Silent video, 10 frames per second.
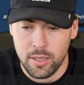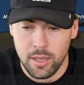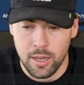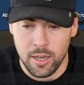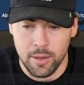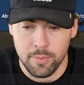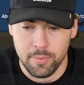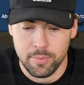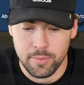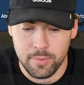
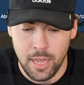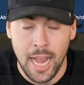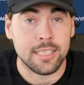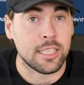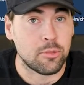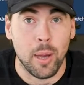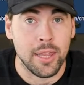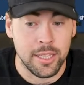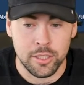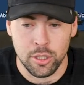accessed by
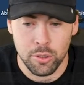this new